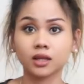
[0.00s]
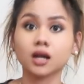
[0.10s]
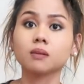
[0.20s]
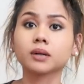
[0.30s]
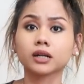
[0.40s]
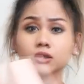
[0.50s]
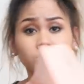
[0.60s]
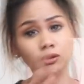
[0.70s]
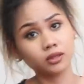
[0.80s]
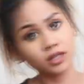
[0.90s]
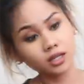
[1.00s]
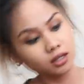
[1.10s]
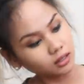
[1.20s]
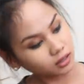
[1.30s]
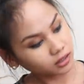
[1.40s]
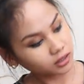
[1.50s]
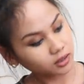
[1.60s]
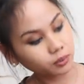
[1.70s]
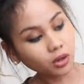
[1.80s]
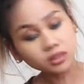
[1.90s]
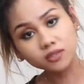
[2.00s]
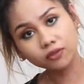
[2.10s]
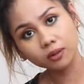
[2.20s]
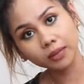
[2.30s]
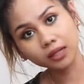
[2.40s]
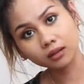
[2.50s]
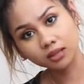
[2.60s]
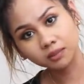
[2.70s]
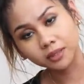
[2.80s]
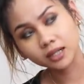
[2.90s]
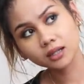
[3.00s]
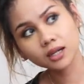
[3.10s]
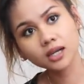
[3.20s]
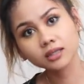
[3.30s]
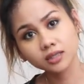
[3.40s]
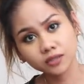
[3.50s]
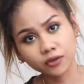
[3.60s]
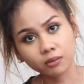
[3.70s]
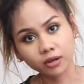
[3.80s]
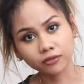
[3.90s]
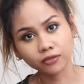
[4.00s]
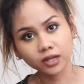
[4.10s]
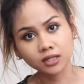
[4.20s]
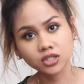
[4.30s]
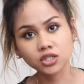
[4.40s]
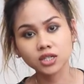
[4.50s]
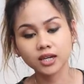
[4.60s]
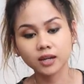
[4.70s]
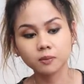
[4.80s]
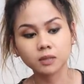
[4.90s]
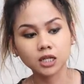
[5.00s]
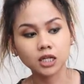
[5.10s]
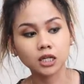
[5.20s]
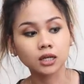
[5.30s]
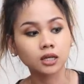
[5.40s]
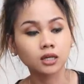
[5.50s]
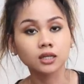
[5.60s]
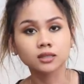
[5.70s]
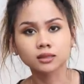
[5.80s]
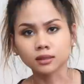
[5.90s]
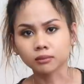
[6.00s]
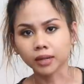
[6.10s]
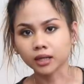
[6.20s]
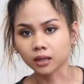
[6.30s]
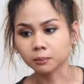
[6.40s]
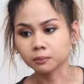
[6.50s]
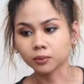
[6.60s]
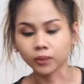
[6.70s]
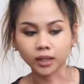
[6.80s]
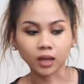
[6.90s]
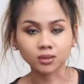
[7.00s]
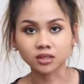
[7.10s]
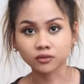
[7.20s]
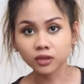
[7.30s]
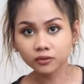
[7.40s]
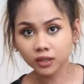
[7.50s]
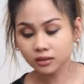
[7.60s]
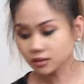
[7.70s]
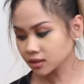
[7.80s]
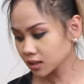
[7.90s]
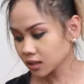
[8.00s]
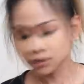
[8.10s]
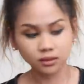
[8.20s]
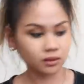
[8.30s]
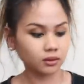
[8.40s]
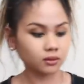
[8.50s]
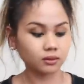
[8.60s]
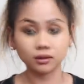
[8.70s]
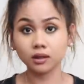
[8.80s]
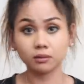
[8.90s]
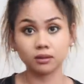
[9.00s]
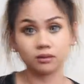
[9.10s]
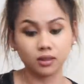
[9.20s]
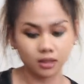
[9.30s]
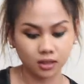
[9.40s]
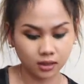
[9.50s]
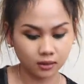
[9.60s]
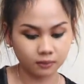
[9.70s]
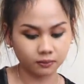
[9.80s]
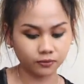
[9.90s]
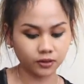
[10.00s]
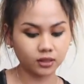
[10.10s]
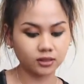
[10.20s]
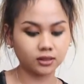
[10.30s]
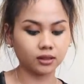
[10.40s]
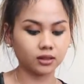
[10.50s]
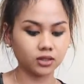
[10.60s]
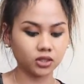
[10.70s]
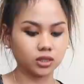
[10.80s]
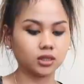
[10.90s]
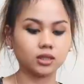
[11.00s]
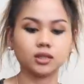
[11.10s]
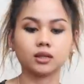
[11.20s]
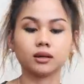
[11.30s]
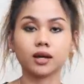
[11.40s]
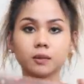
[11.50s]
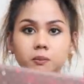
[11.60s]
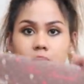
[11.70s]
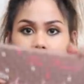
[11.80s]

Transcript: Now I'm gonna do this box from Makeup Cosmetica. This is from my friend, she gave me some makeup when I was in the Philippines. So yep, first thing she gave